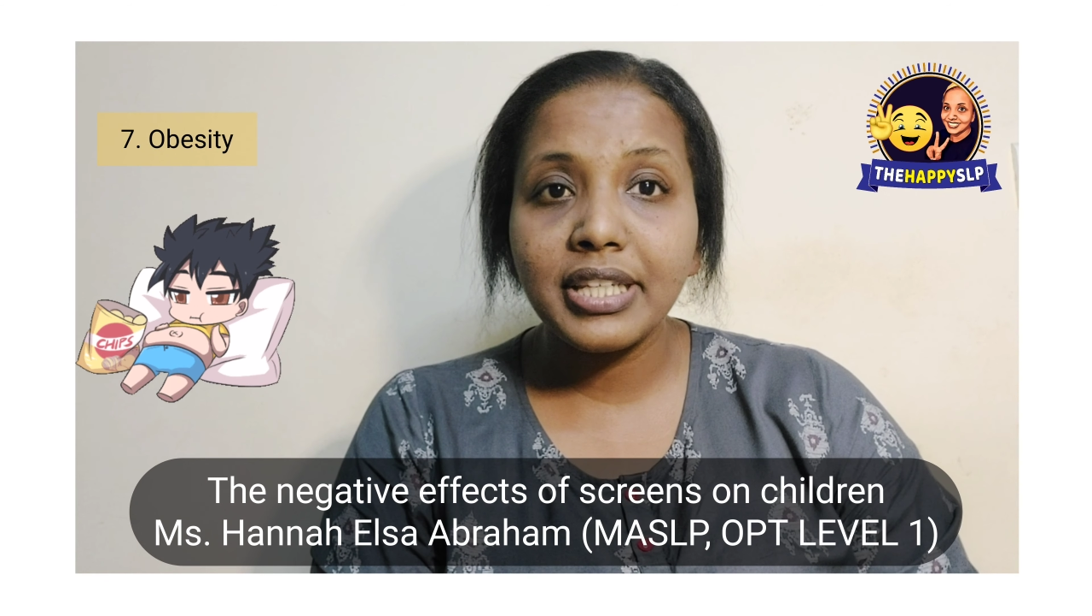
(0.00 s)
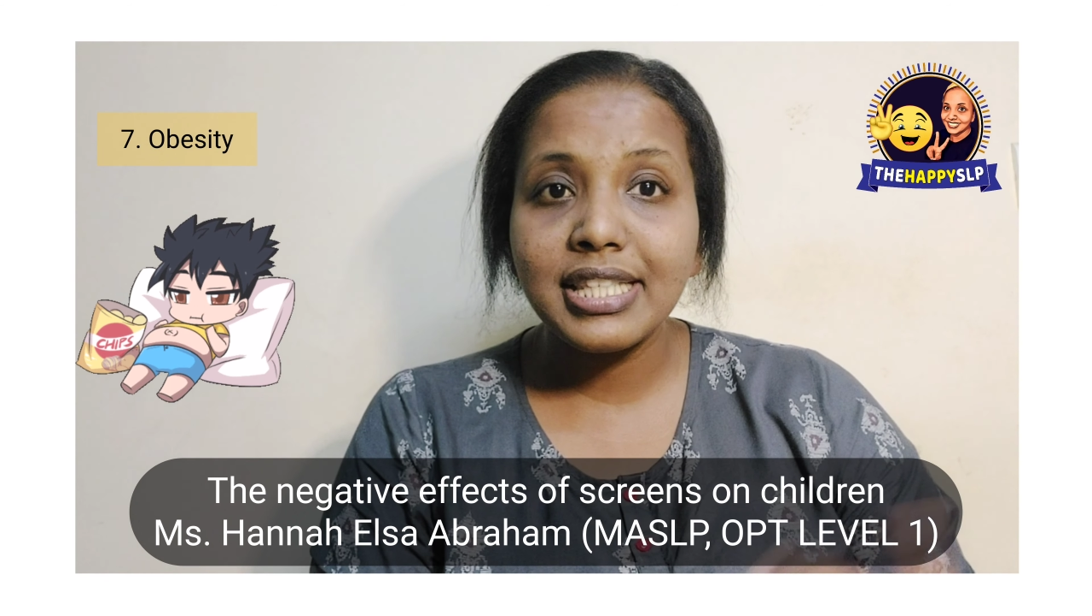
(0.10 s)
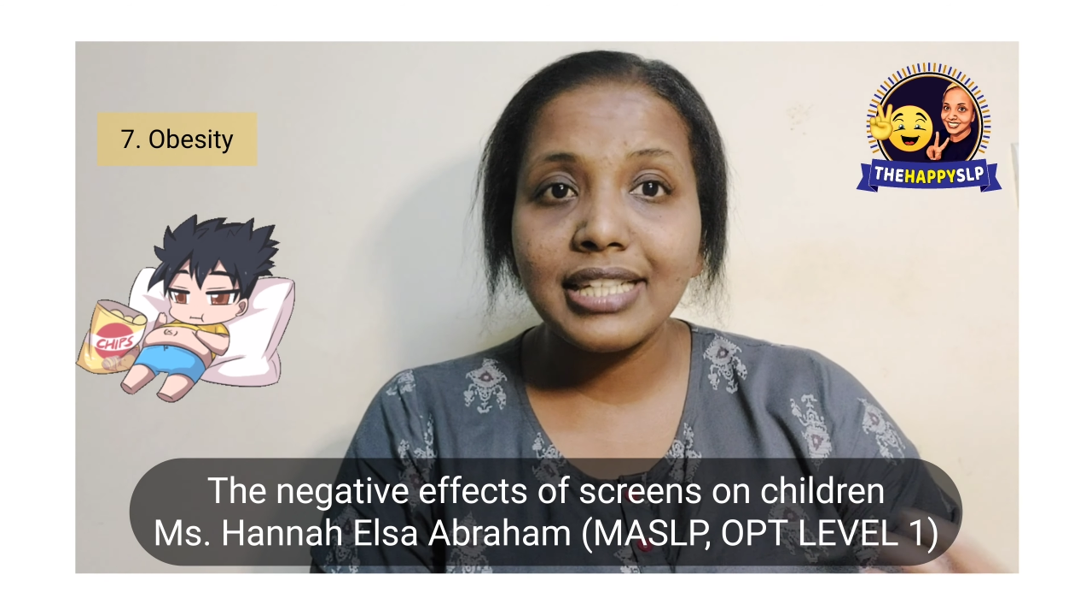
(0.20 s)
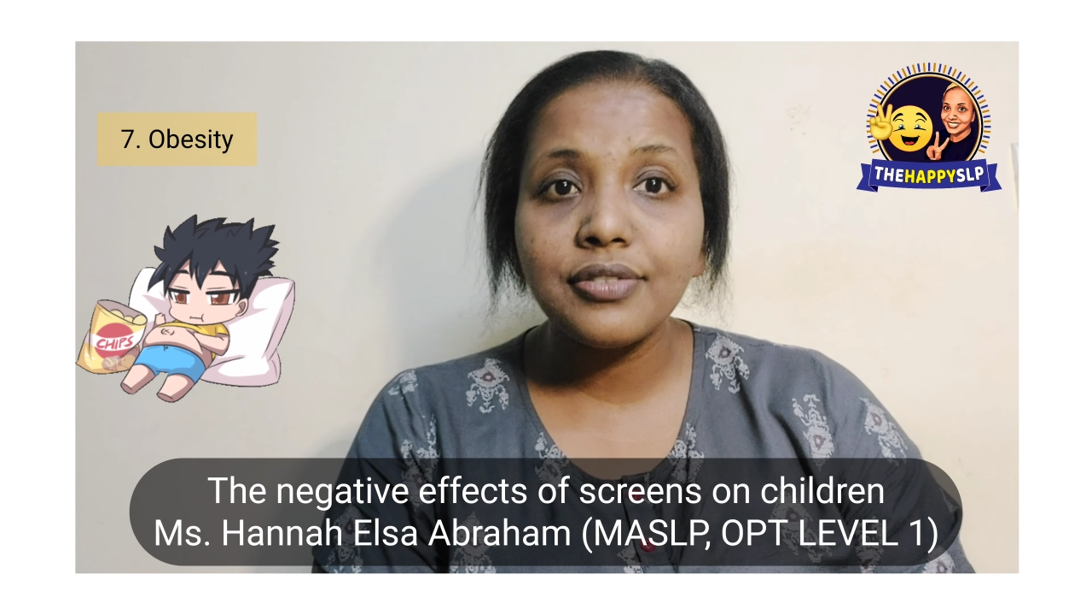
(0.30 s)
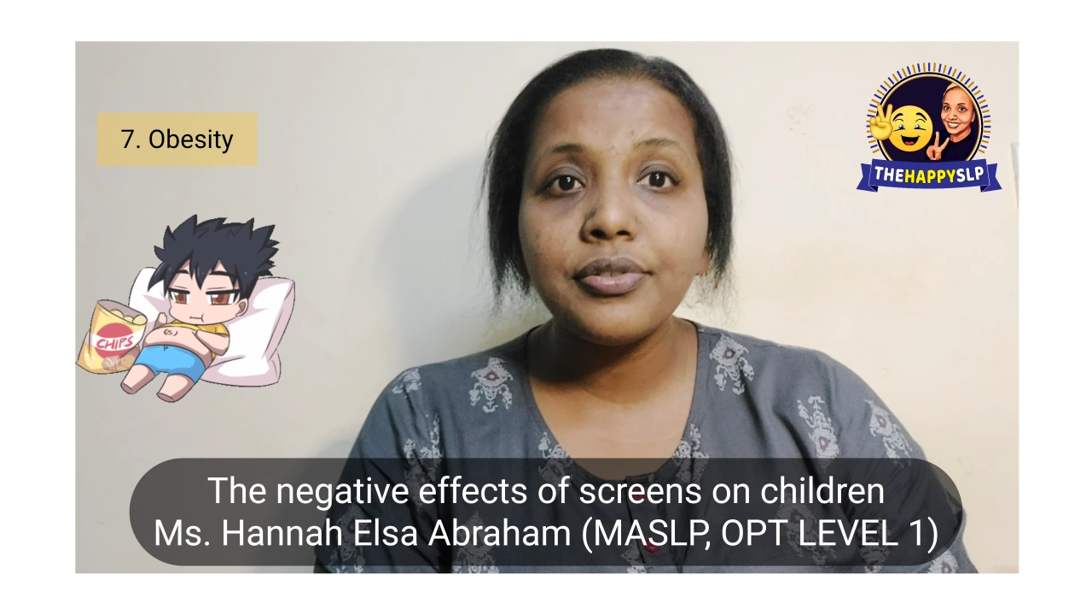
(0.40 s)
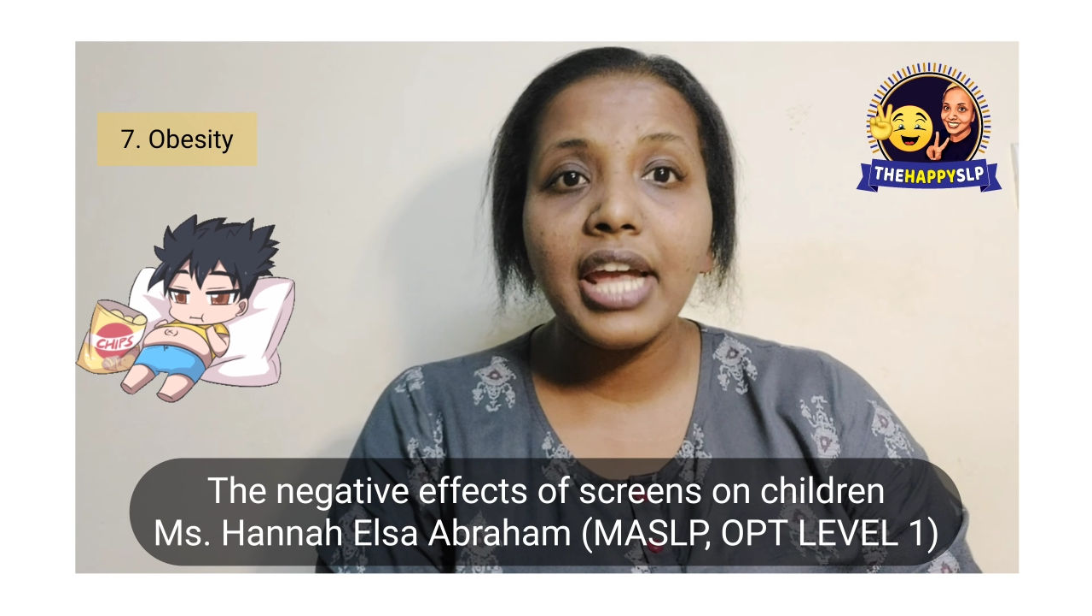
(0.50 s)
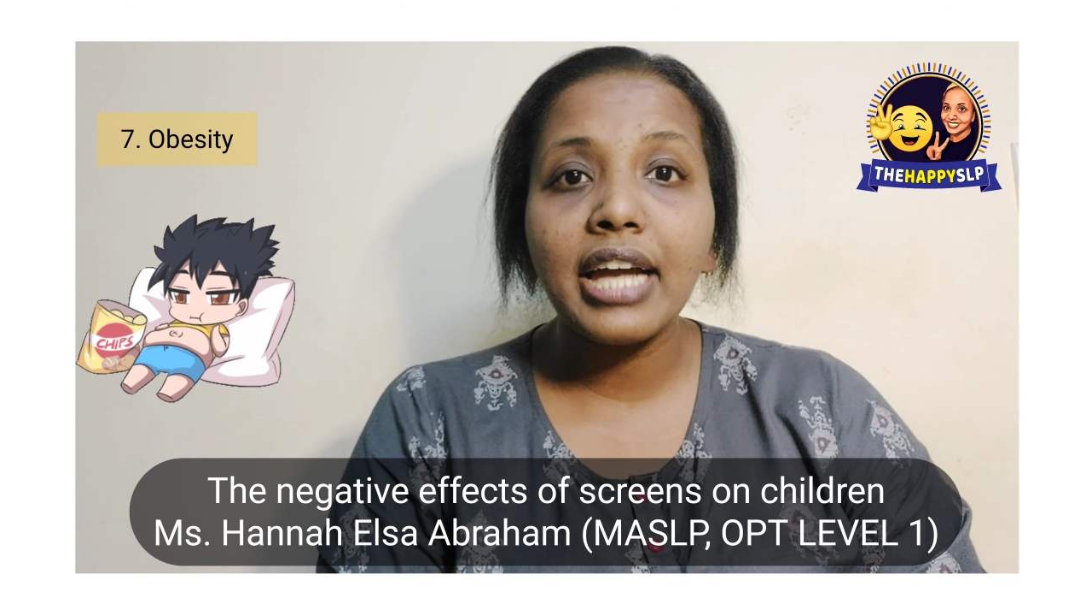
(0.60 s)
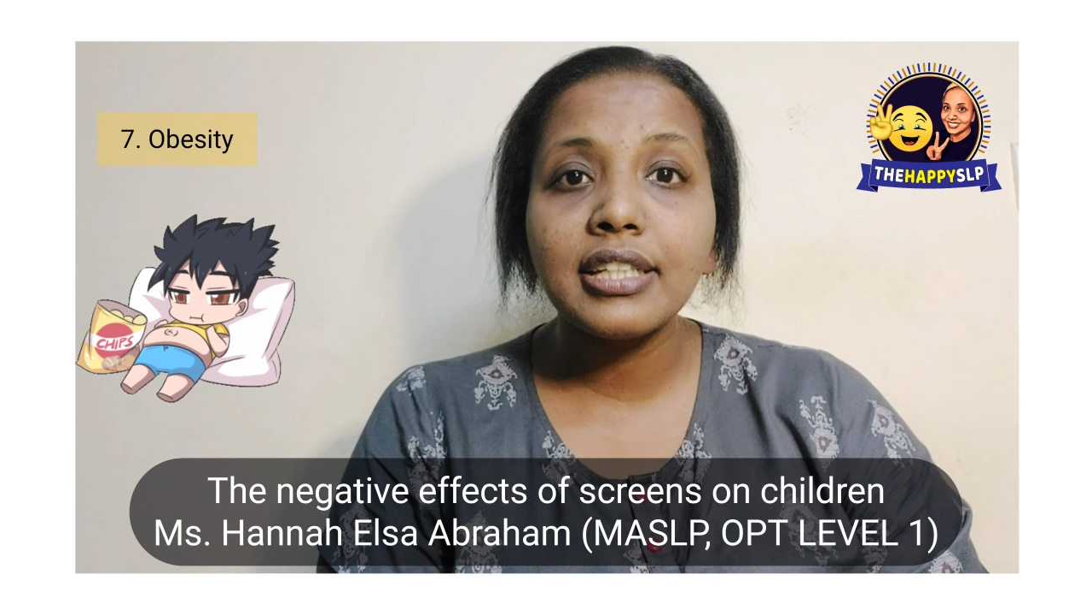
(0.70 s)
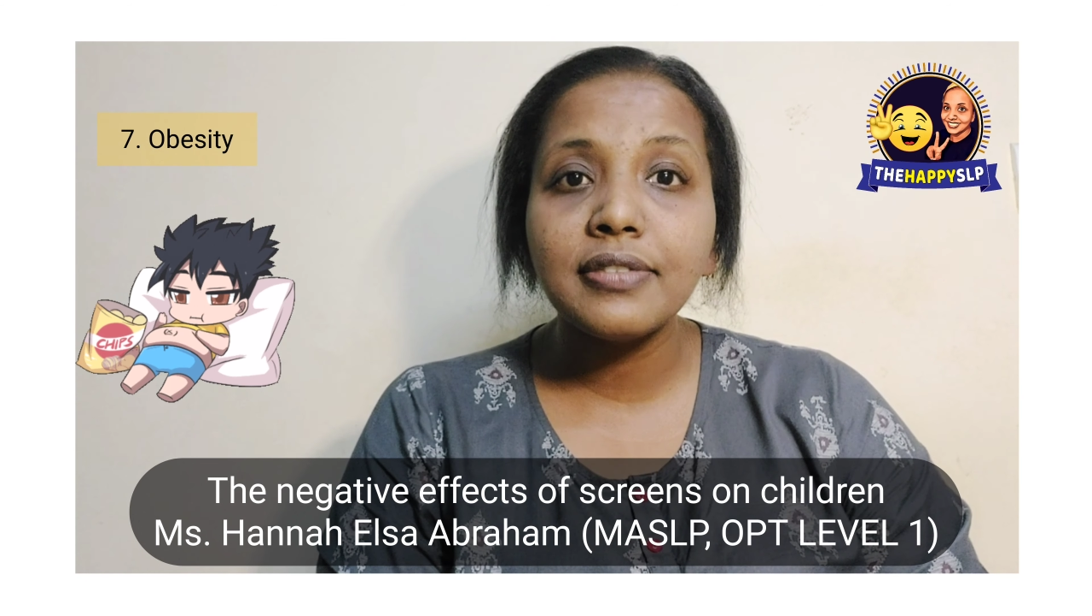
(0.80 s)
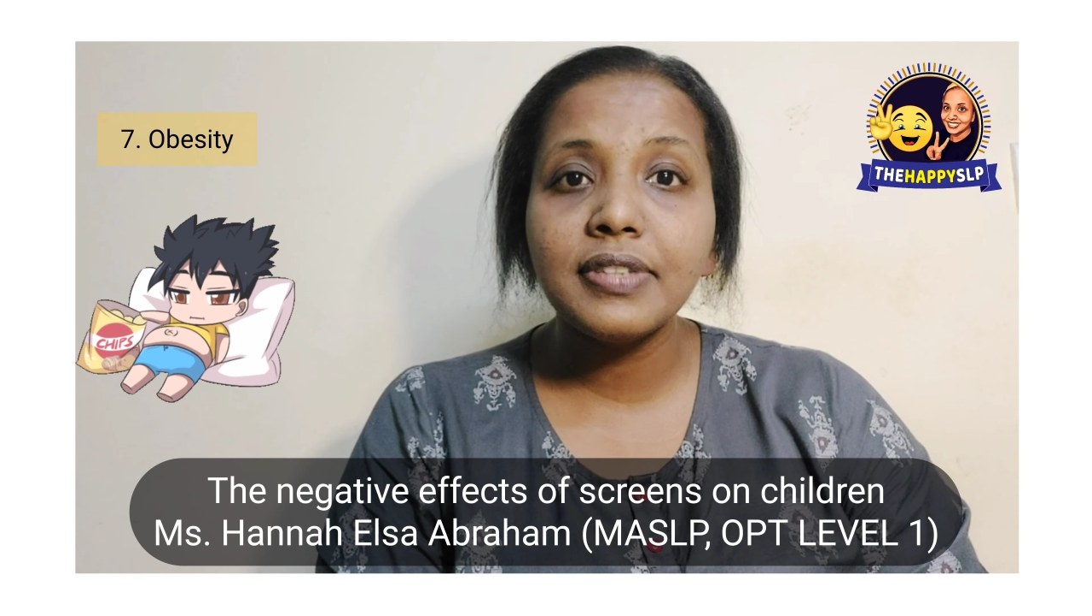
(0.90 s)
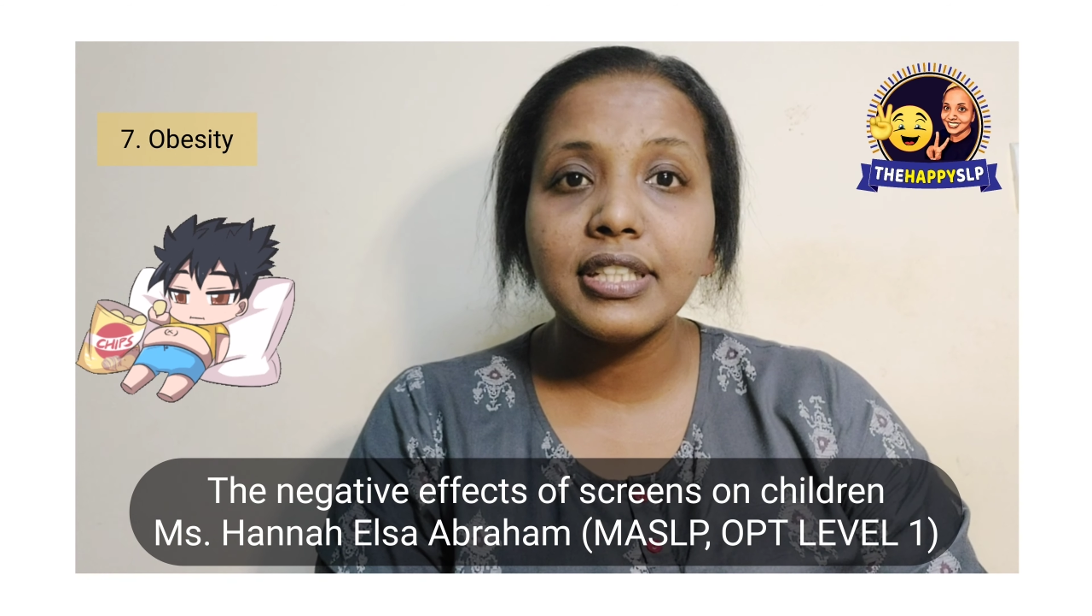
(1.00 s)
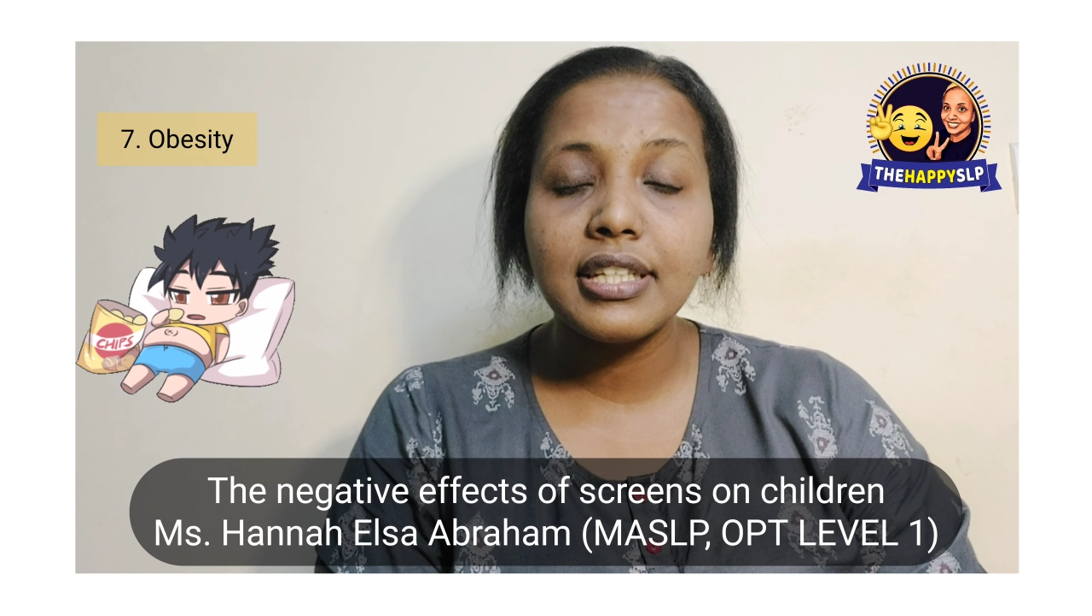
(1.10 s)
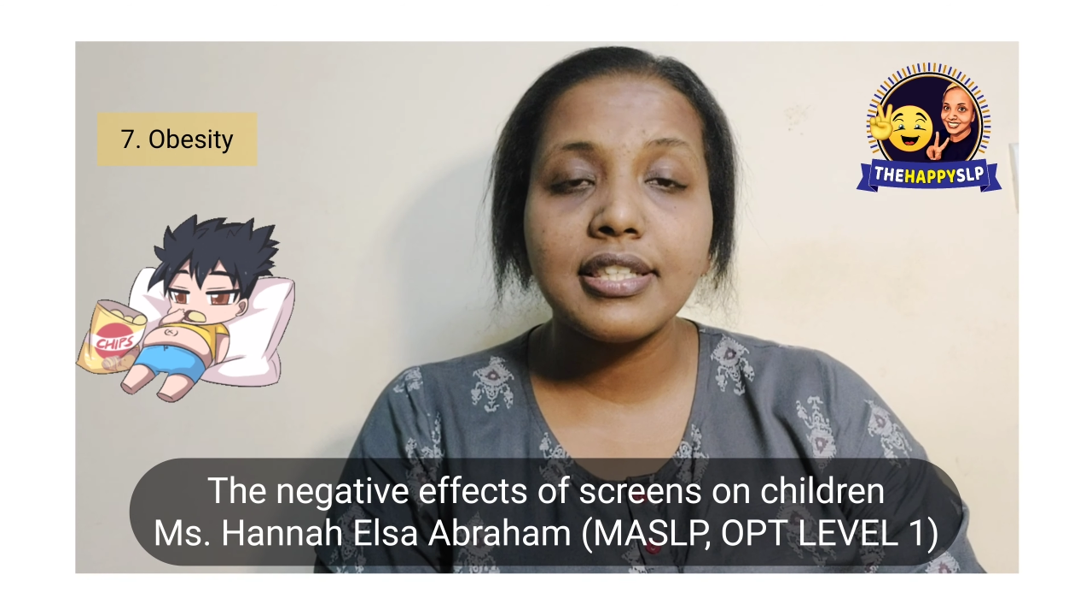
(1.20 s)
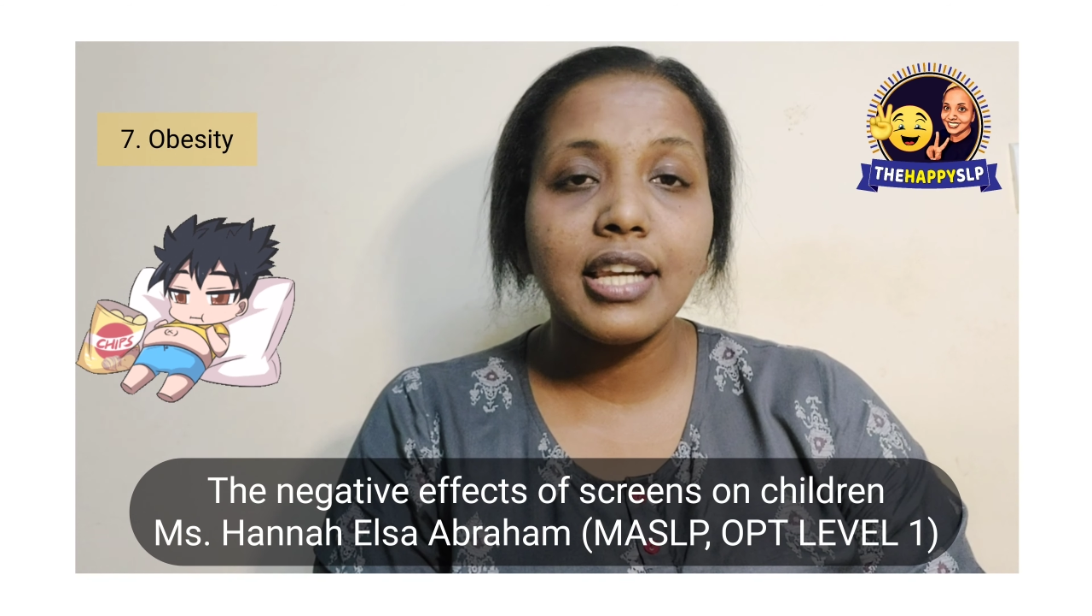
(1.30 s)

sedentary activities